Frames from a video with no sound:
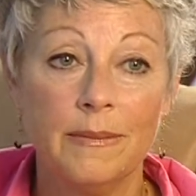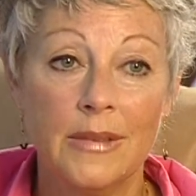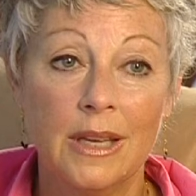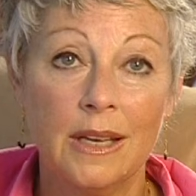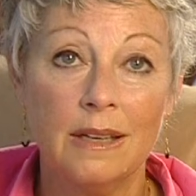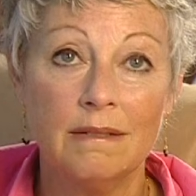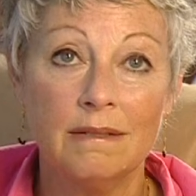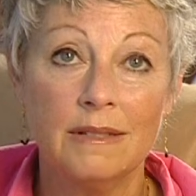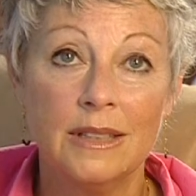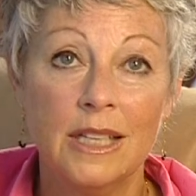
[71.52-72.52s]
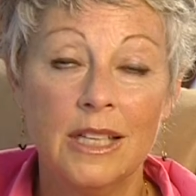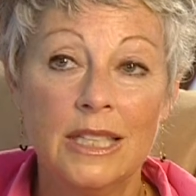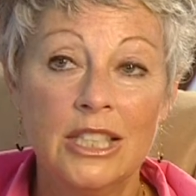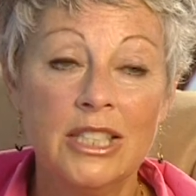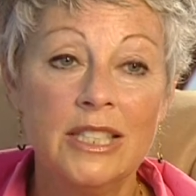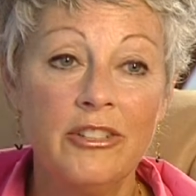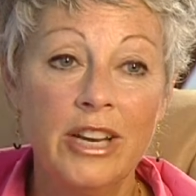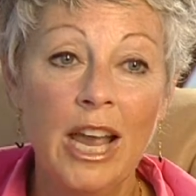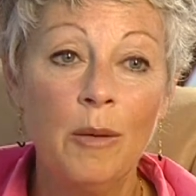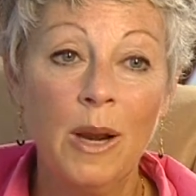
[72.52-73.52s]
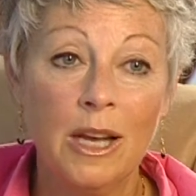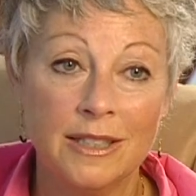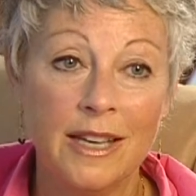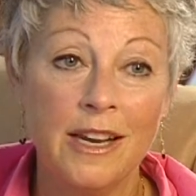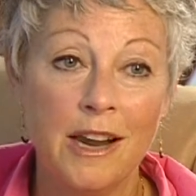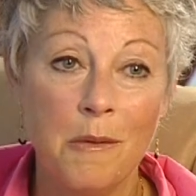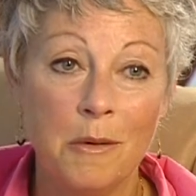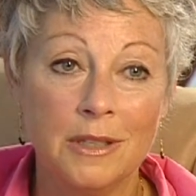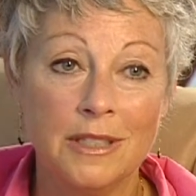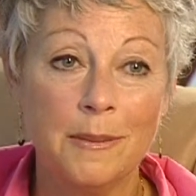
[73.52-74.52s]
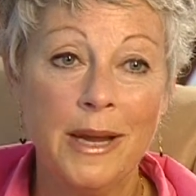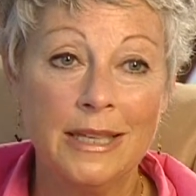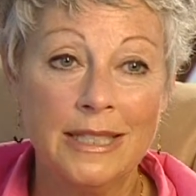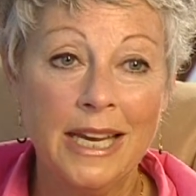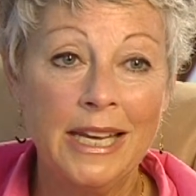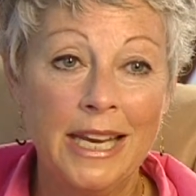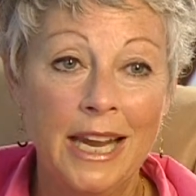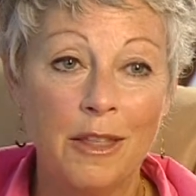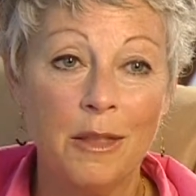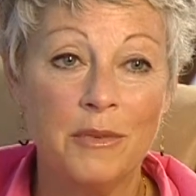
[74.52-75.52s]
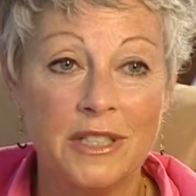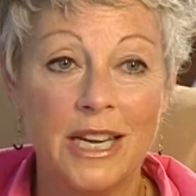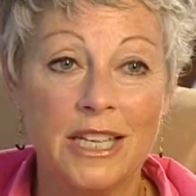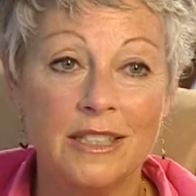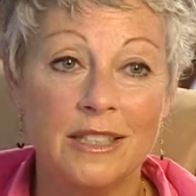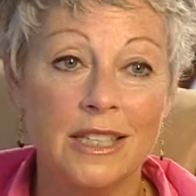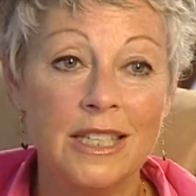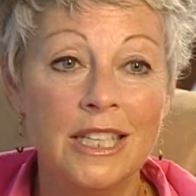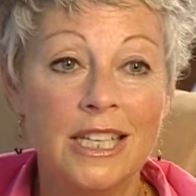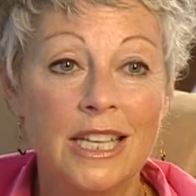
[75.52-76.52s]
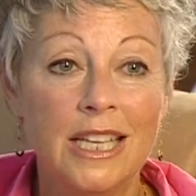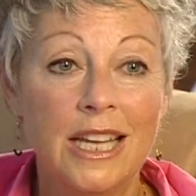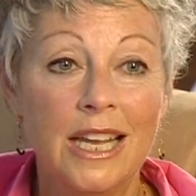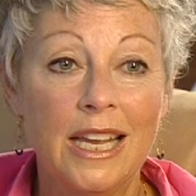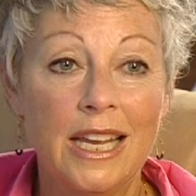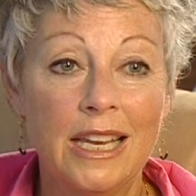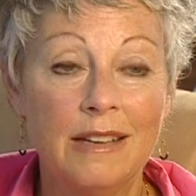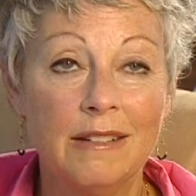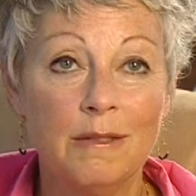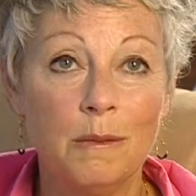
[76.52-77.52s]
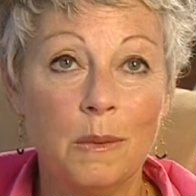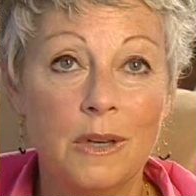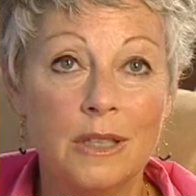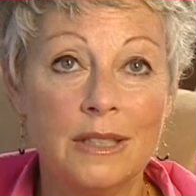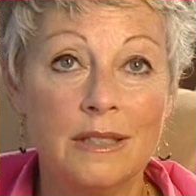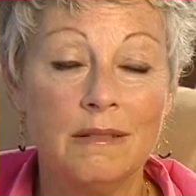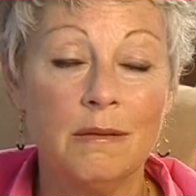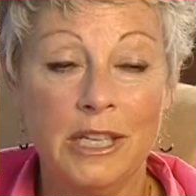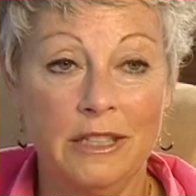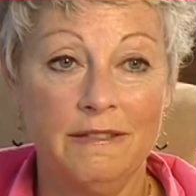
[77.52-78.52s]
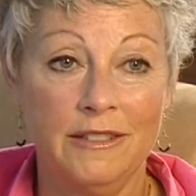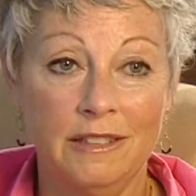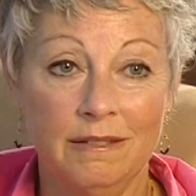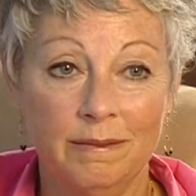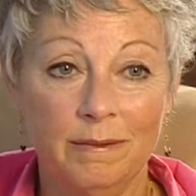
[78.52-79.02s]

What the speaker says: And considering how blasé I was about taking out the protection, it was wonderful